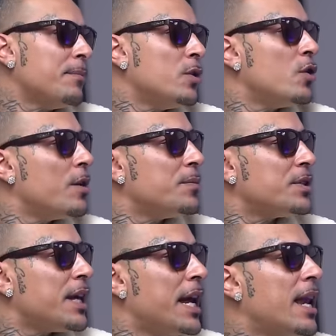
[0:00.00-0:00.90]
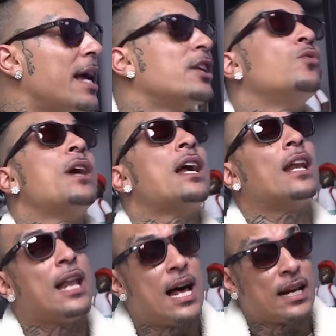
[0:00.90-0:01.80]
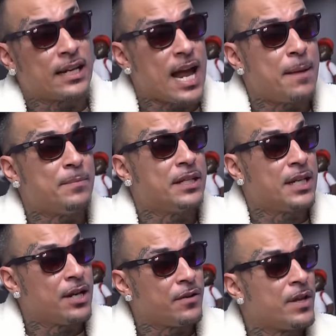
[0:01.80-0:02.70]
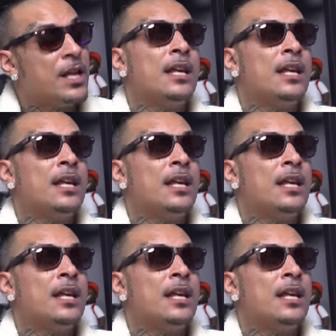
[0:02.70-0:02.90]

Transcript: You know, Absolutely, King. Like, you got a lot of game to give.